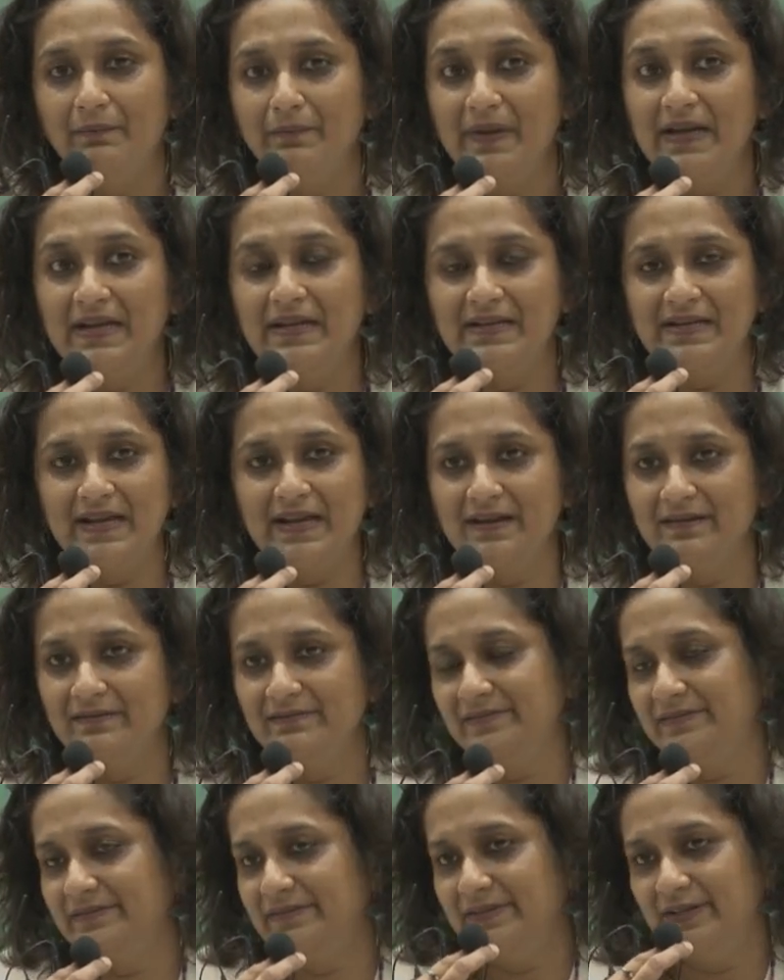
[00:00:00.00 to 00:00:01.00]

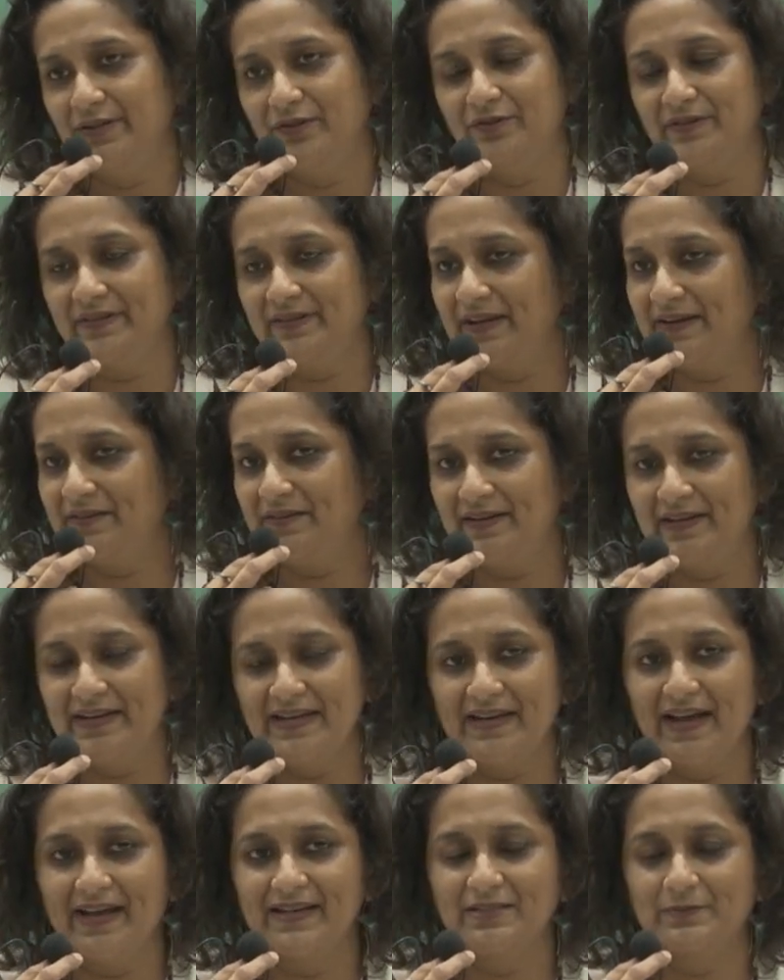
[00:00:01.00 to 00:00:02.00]
maintained, you know, had a
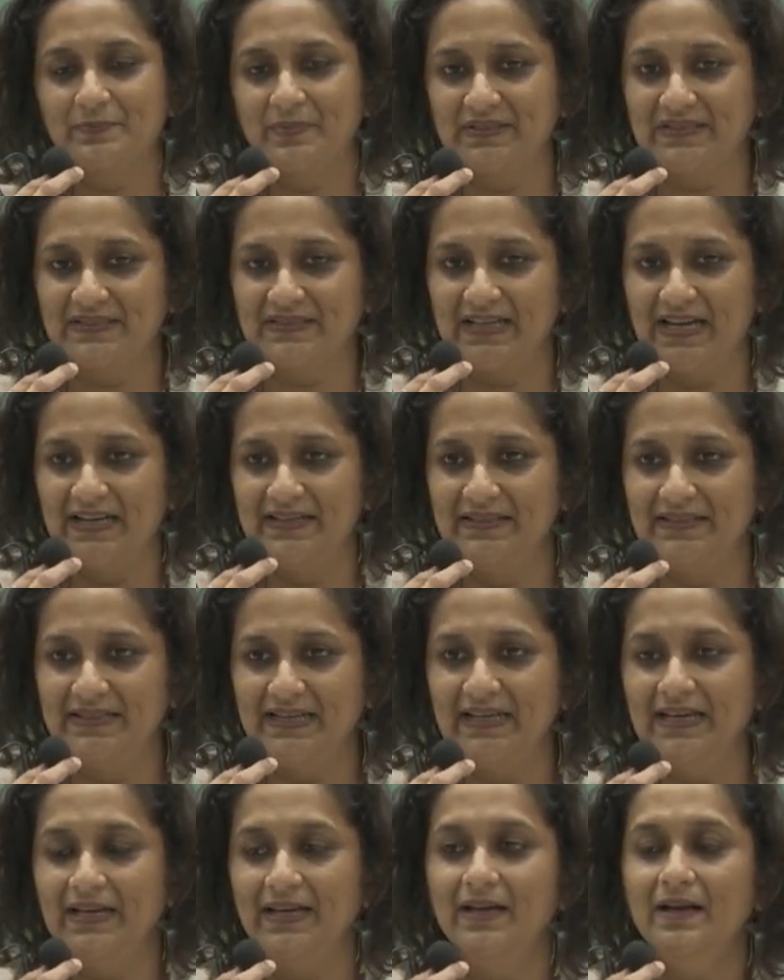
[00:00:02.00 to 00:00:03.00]
really nice
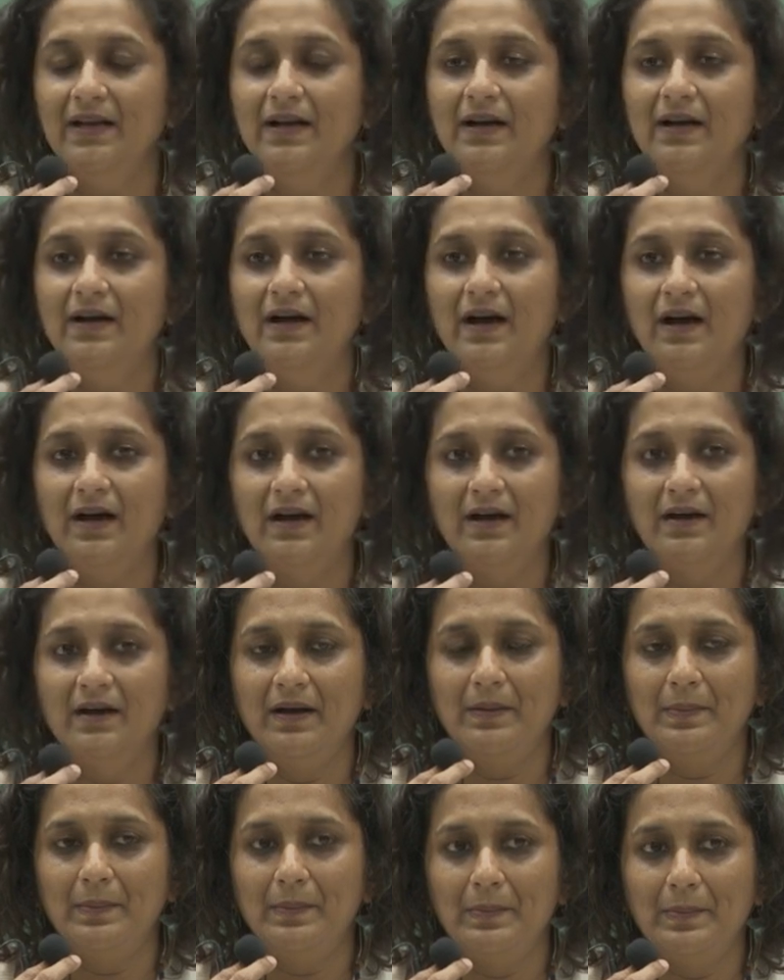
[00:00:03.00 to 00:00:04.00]
personality,
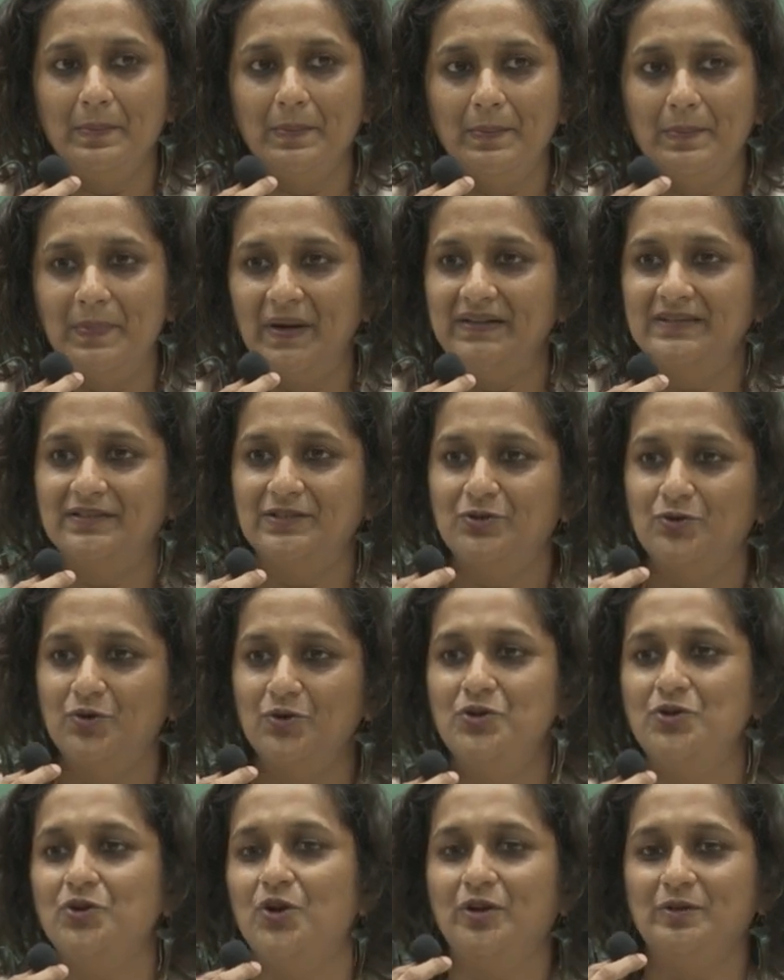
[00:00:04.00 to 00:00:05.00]
but
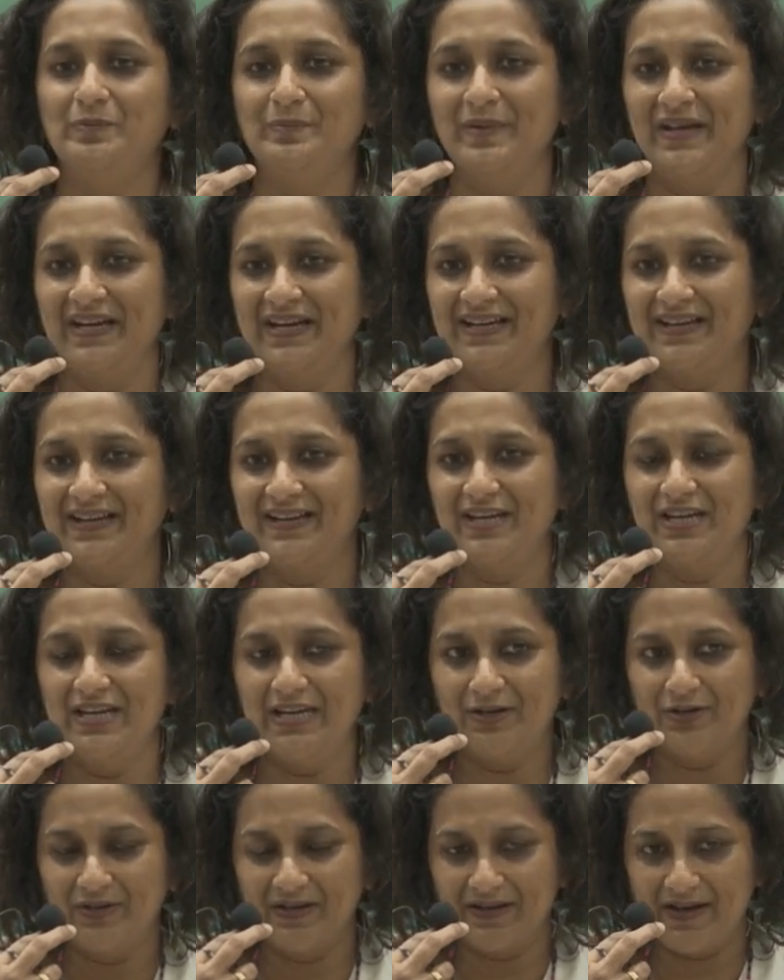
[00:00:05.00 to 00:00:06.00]
could not make,
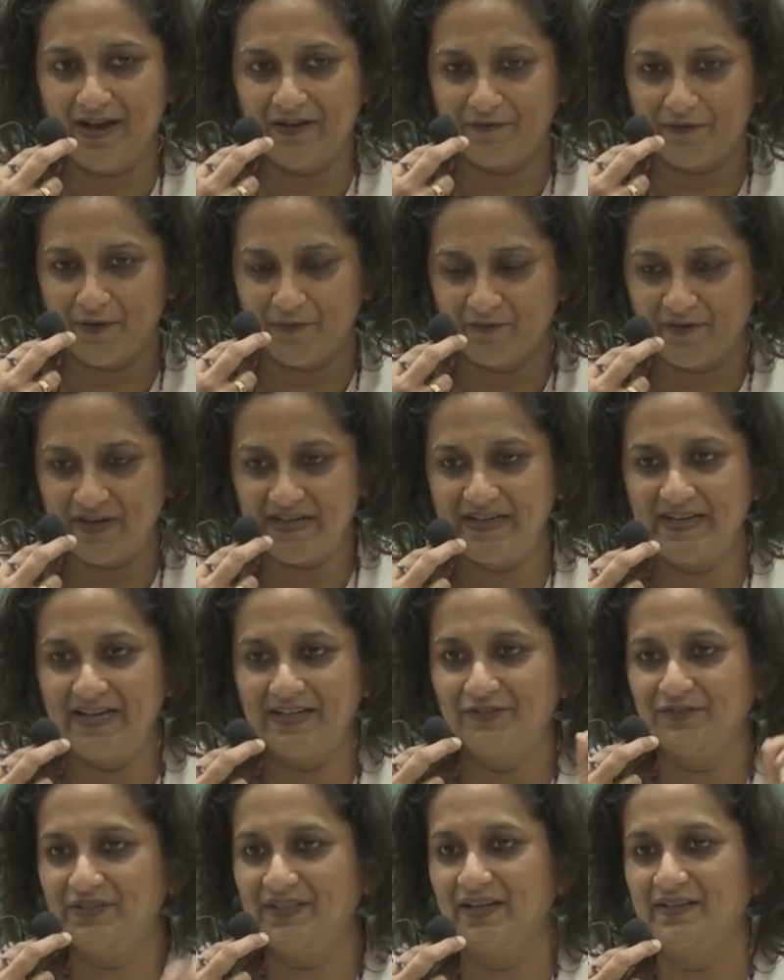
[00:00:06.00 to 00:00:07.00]
from one day
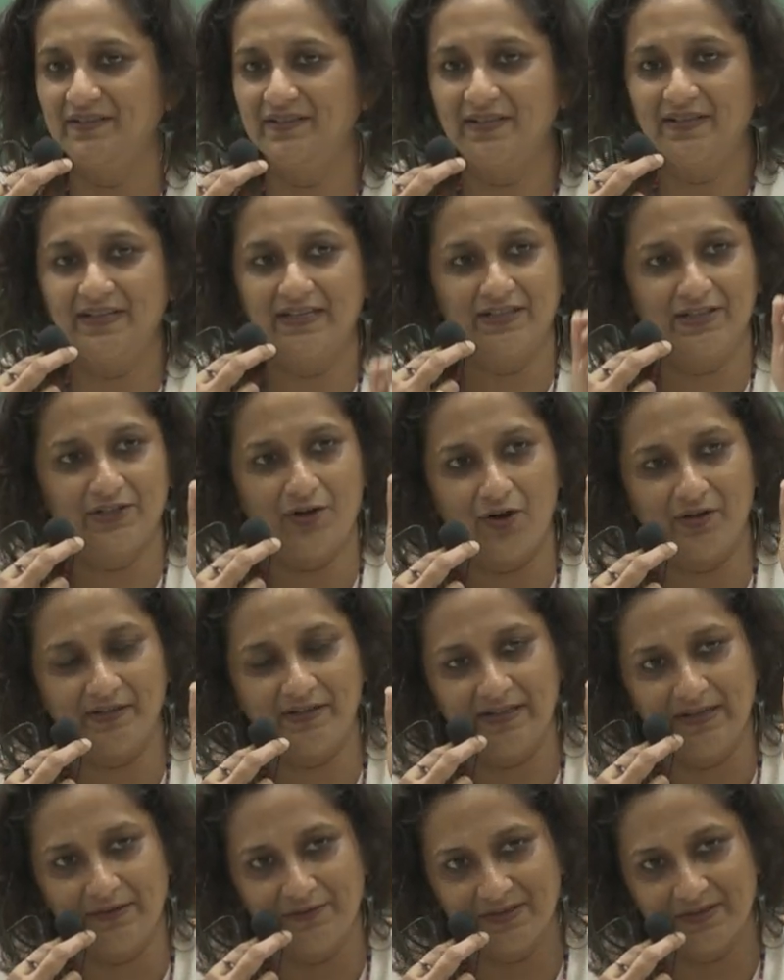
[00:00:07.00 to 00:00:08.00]
to the other, he
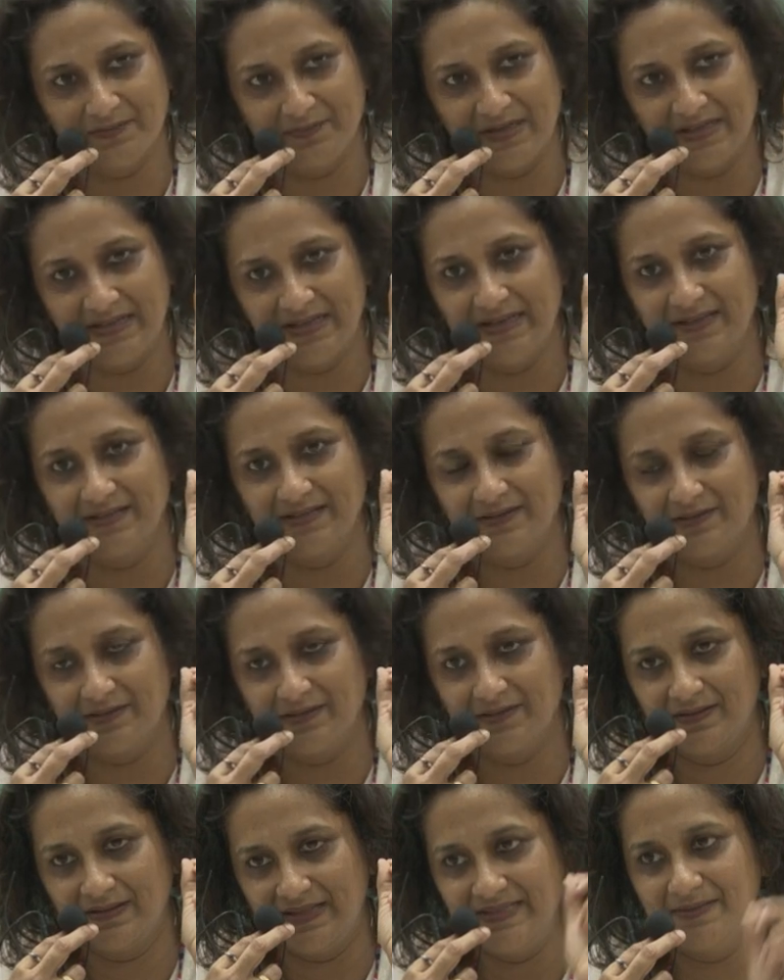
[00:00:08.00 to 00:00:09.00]
thought he was meeting
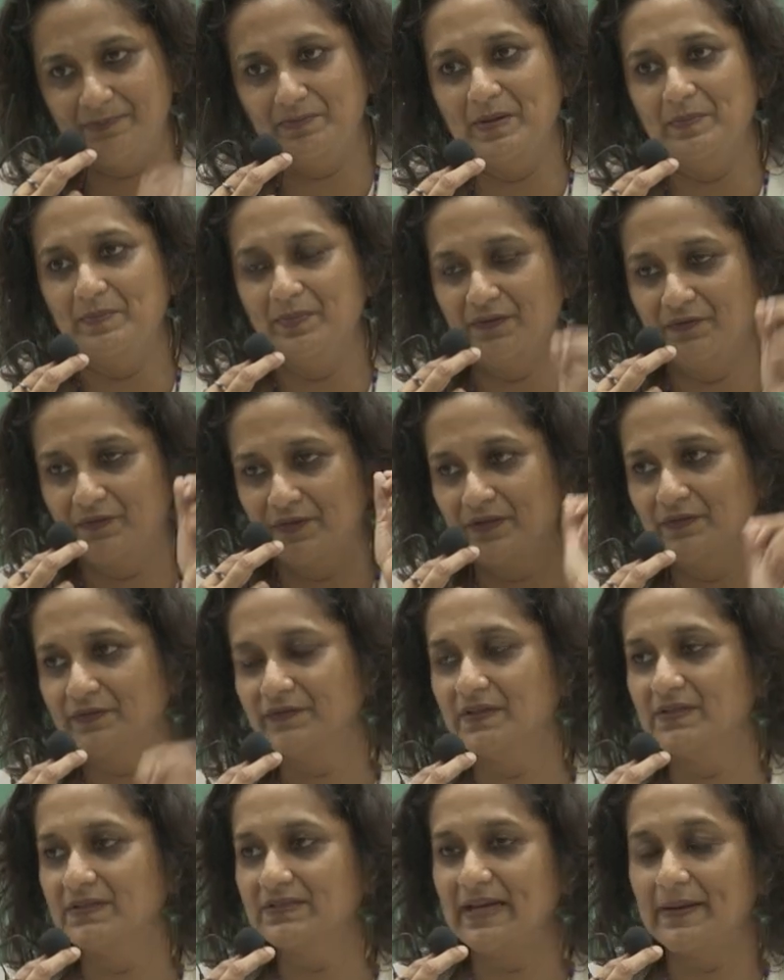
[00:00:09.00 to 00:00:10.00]
these people for the
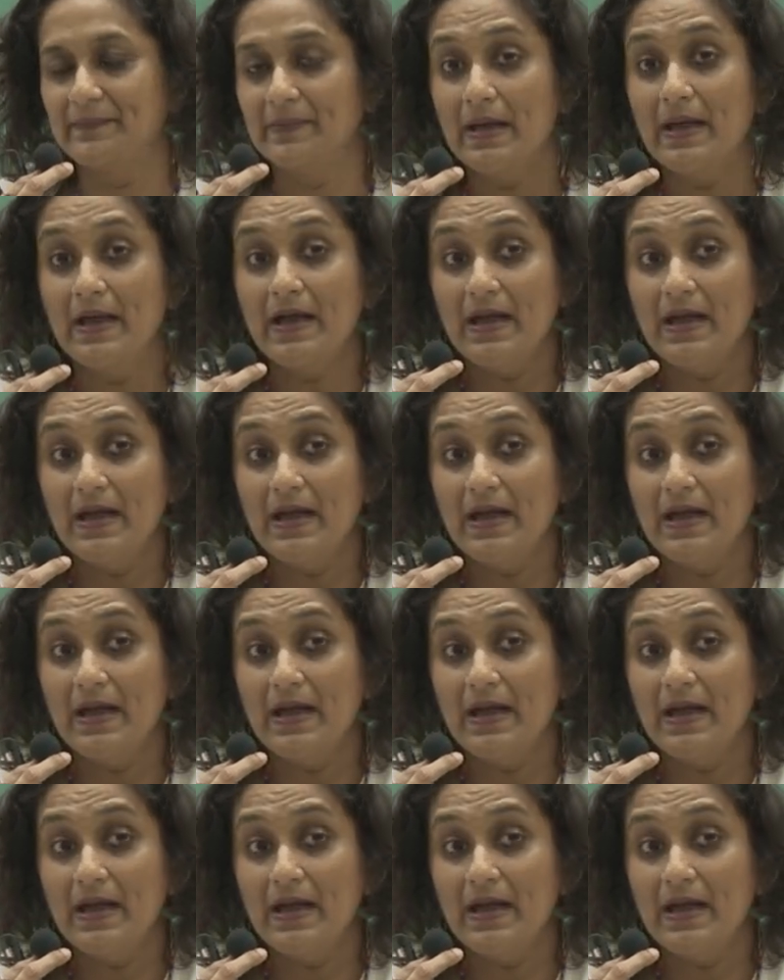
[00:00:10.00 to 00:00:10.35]
first time.